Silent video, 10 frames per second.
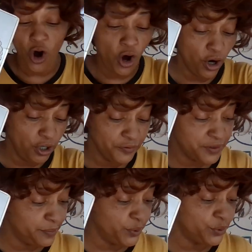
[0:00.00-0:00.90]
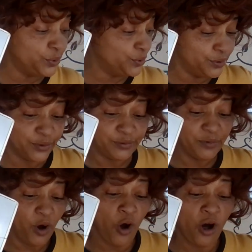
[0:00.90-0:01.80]
all of the bull,
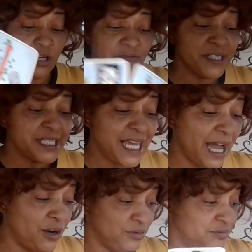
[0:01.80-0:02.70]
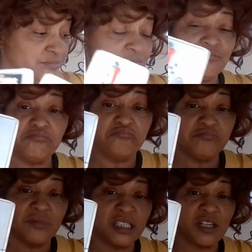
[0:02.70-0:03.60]
all of the doubt.
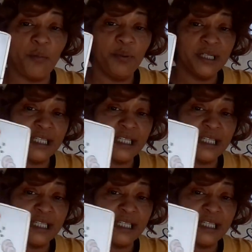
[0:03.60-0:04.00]
It's going to